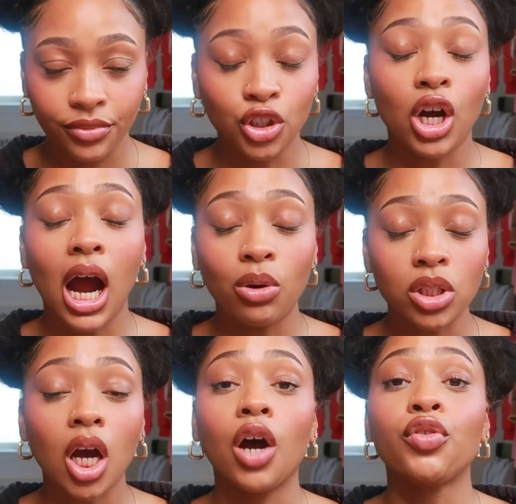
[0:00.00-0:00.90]
You're
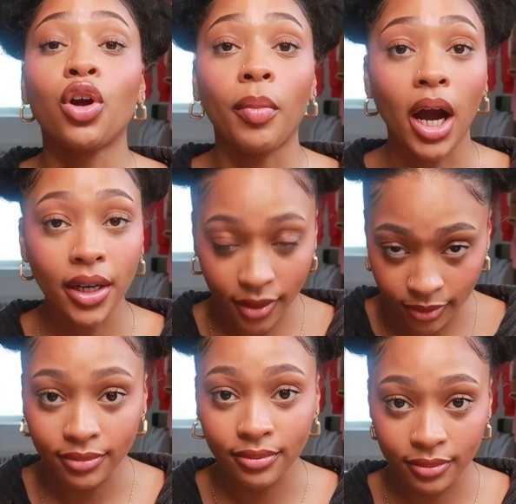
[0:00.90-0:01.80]
out of your mind.
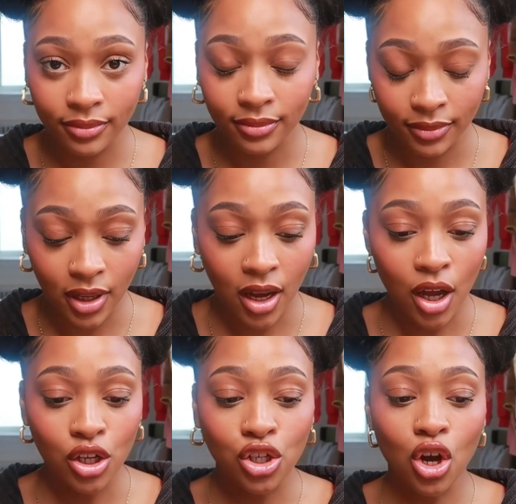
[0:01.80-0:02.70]

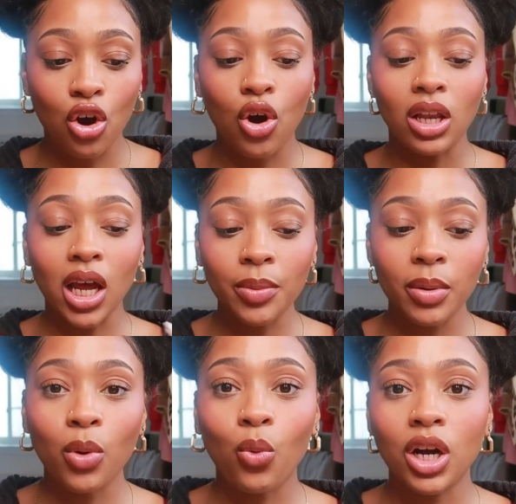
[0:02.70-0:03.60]
So a lot of
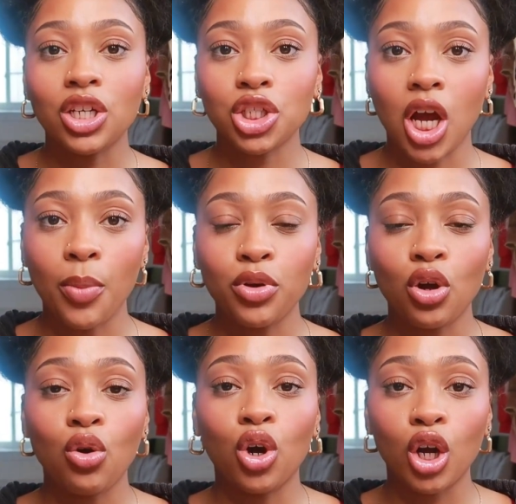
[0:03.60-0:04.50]
people want to shop, you
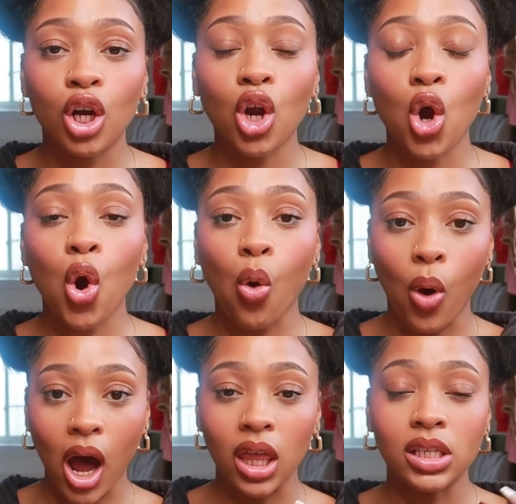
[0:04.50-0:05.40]
know, good
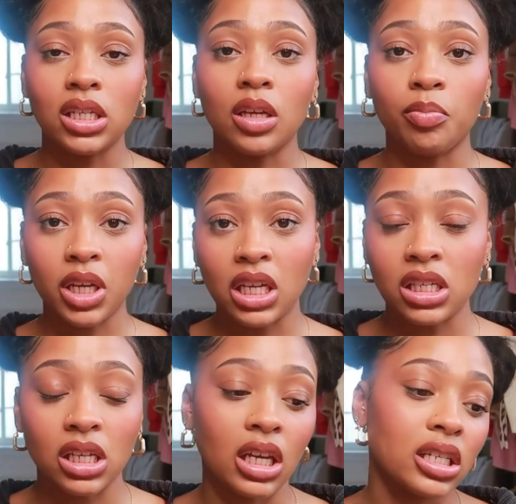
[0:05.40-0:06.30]
quality
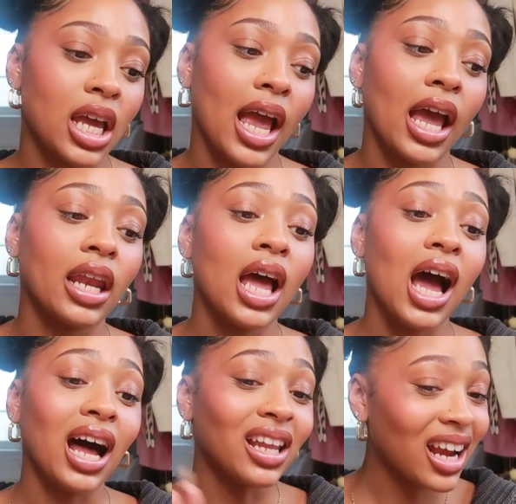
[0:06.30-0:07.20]
pieces, and
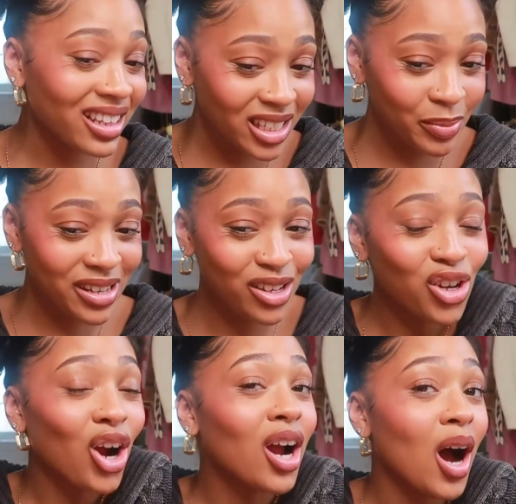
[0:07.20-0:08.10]
a lot of these pieces
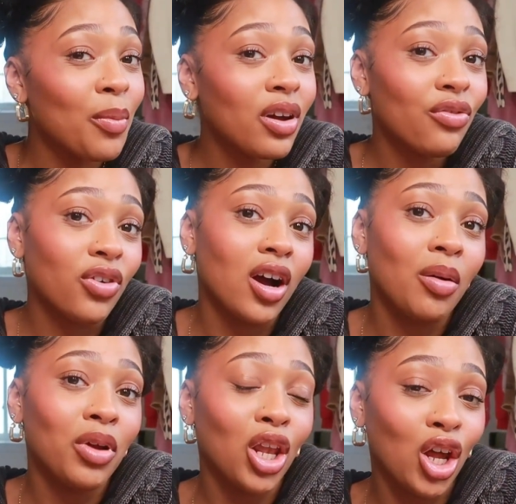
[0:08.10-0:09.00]
are coming
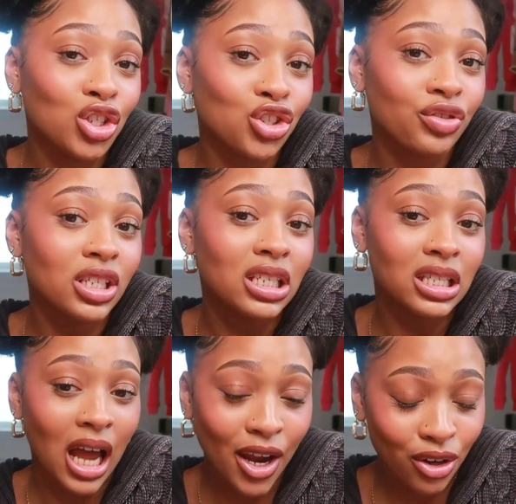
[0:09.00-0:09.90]
from luxury
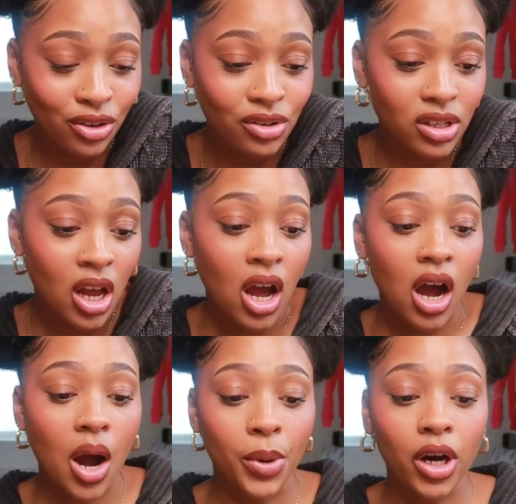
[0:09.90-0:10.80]
designers,
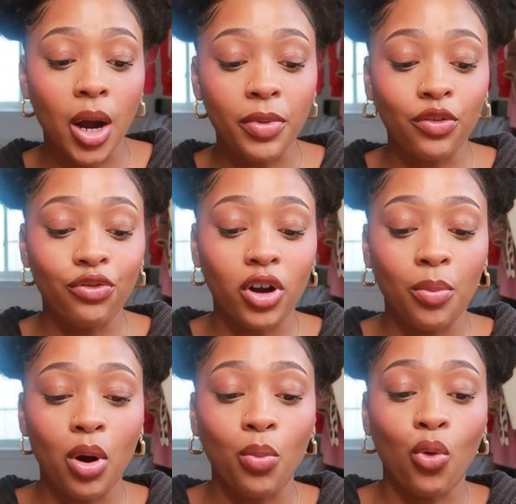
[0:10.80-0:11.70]
are coming
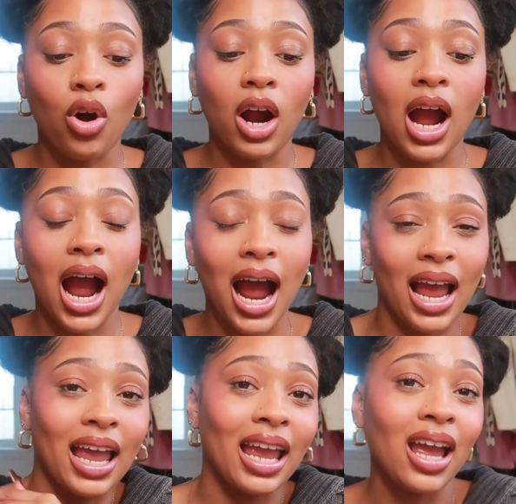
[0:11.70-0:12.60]
from a more
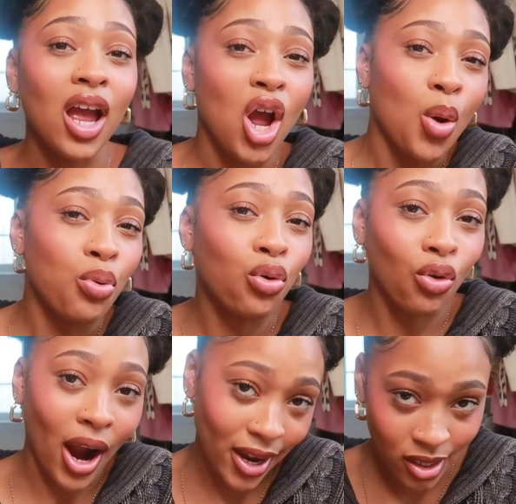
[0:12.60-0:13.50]
high
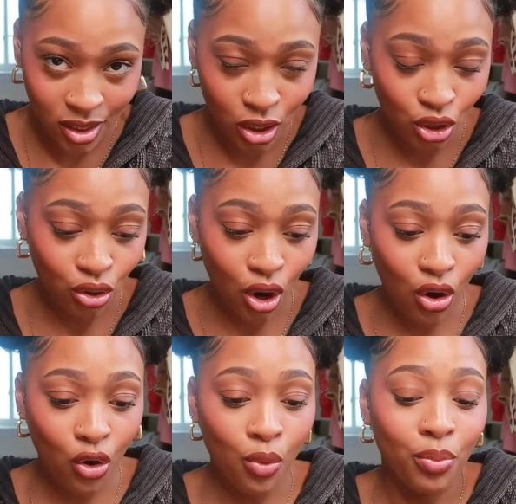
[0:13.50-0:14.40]
price, you
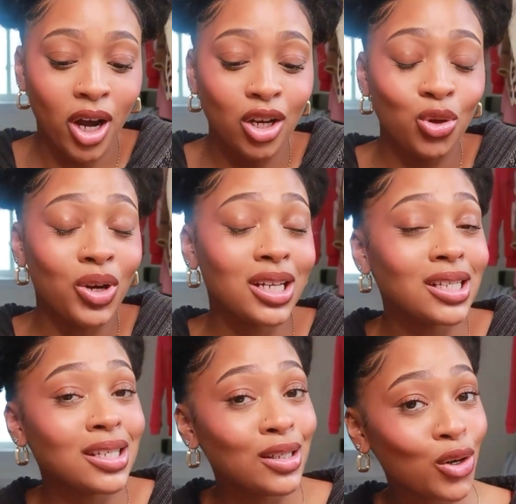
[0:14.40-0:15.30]
know, but you can
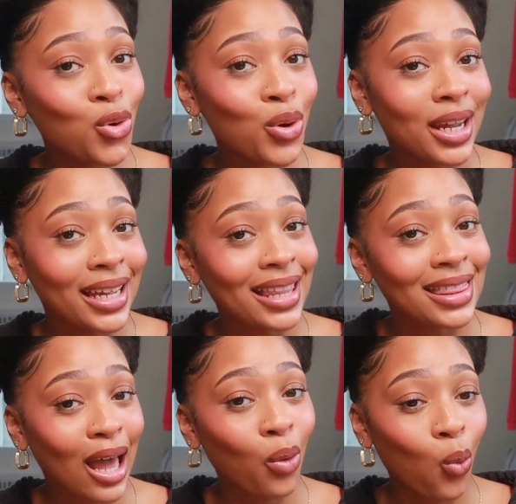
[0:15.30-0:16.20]
still get
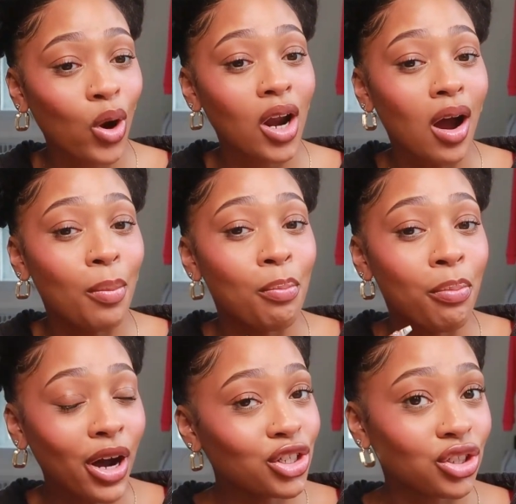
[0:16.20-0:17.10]
that on a
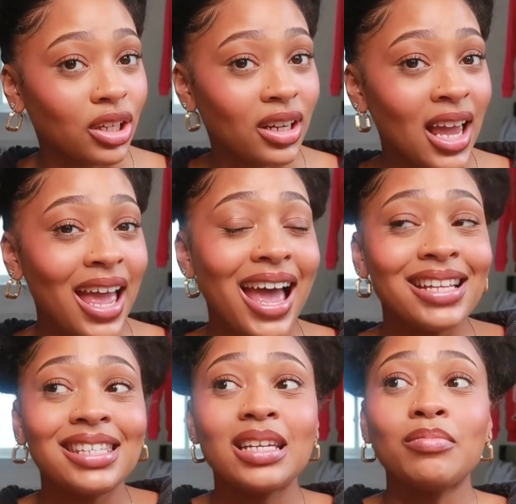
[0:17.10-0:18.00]
budget.
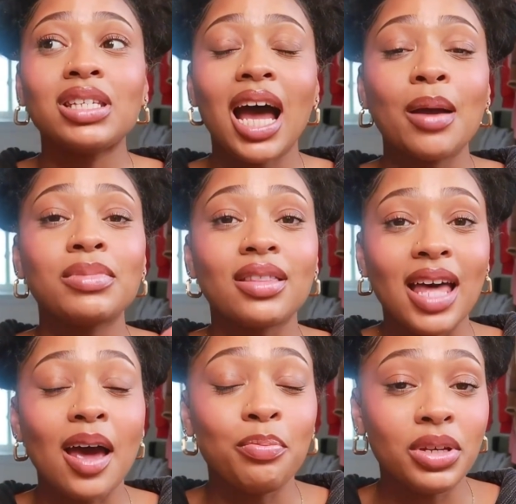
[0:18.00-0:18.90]
And sometimes
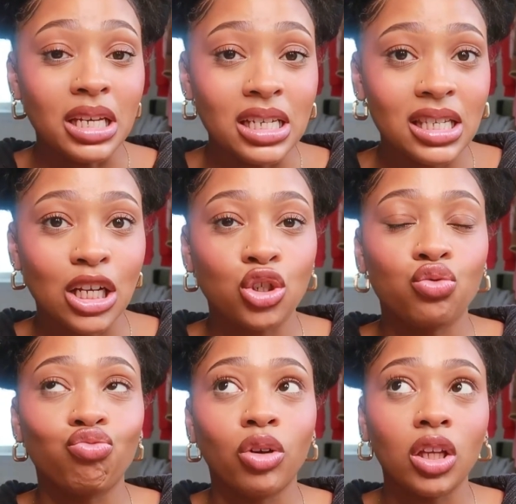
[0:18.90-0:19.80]
that piece that
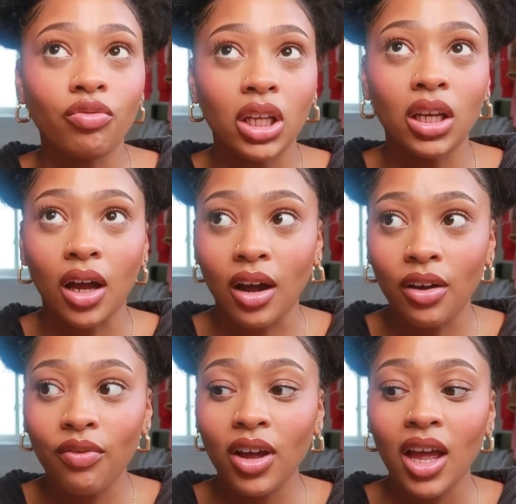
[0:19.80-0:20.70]
you really
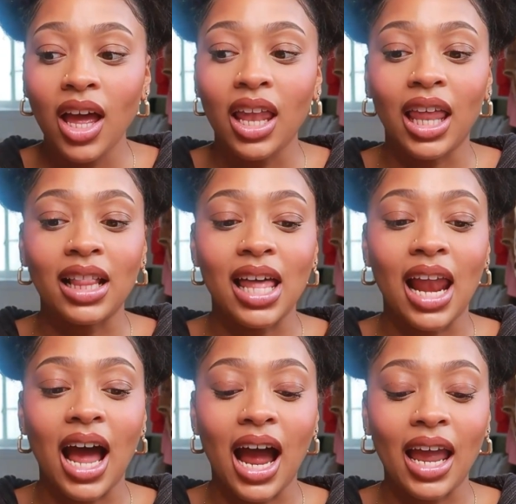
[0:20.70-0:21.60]
love, like
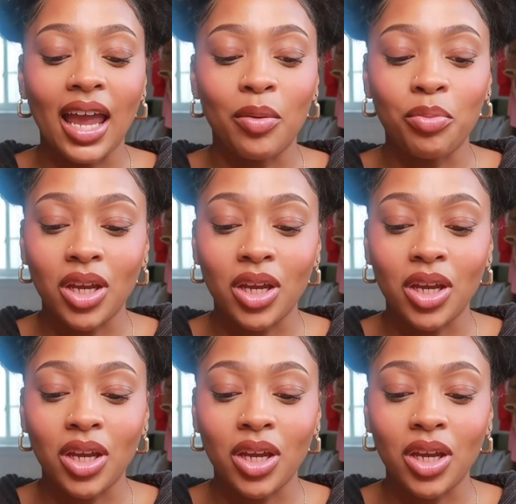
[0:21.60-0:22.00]
that high-end